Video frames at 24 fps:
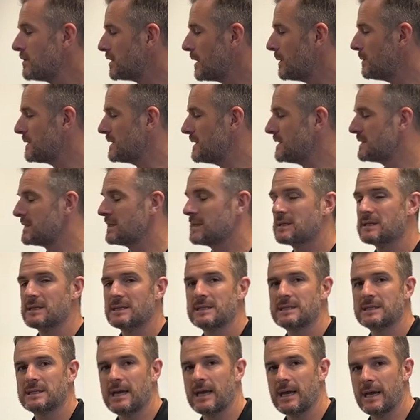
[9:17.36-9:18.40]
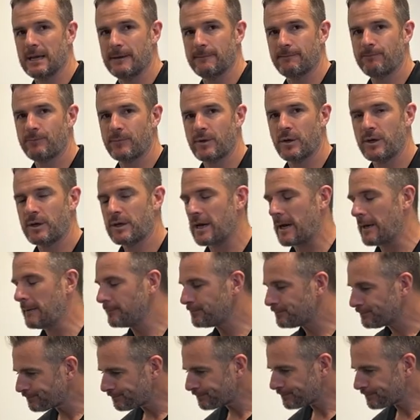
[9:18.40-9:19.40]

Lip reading: time she sits to stand, okay?